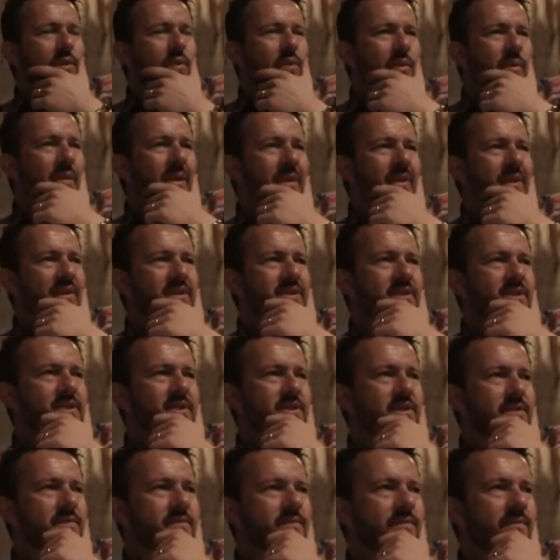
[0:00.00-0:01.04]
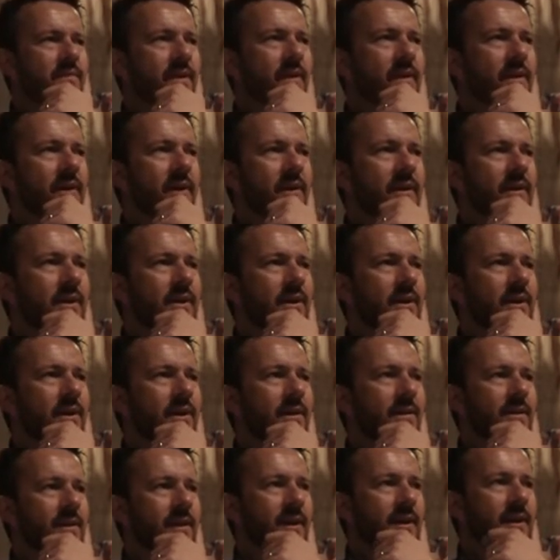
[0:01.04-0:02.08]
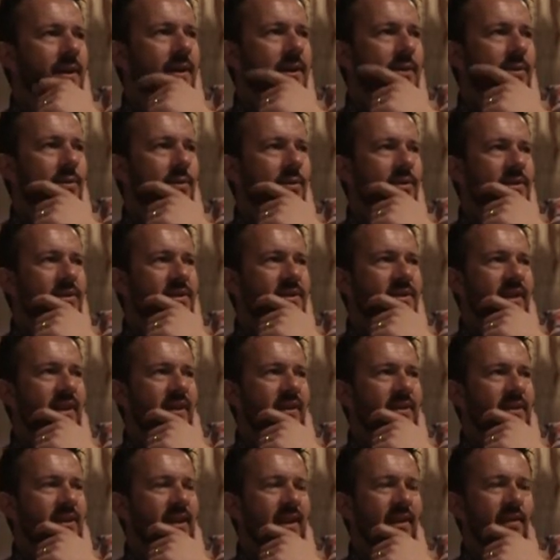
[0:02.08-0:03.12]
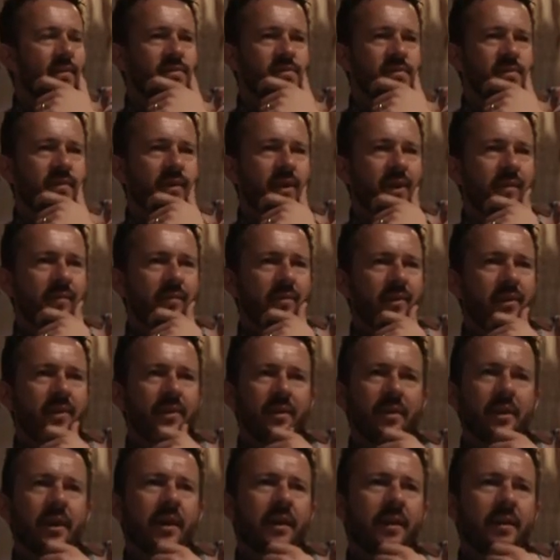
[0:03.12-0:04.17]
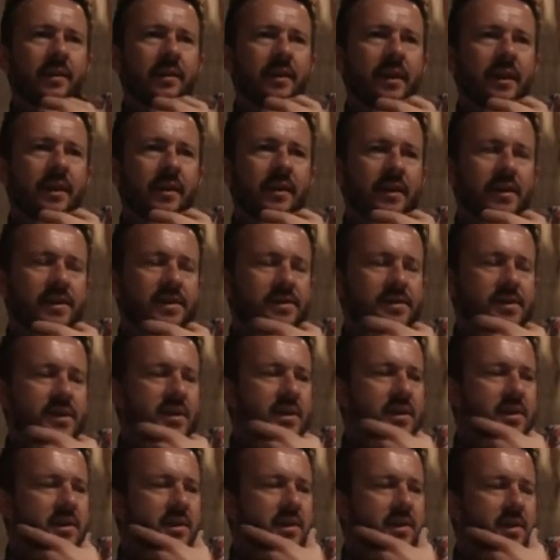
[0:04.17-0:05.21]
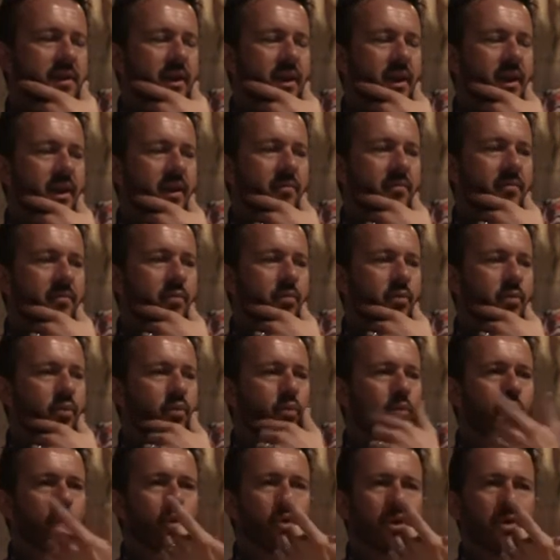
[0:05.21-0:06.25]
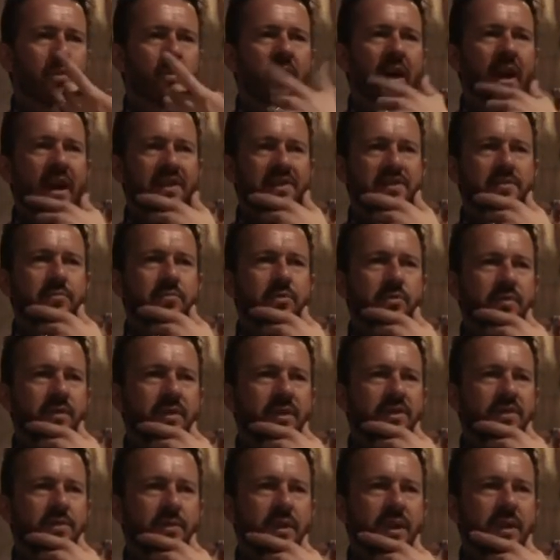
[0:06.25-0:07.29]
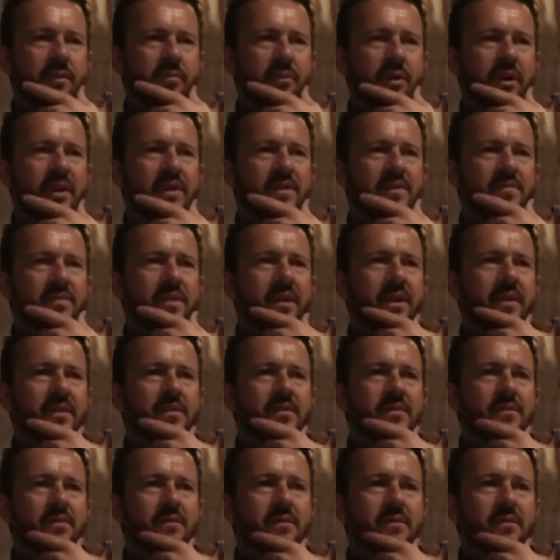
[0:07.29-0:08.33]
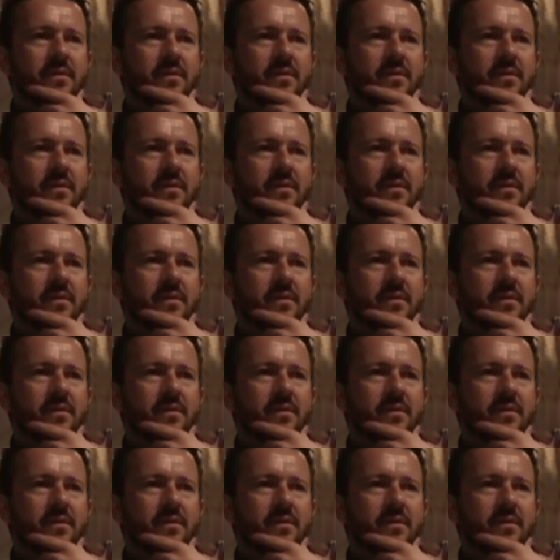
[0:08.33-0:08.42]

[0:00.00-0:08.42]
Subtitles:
we made the decision very early on that in order to tell a tale of survival on an island like this, one, we had to move into an M-rated space,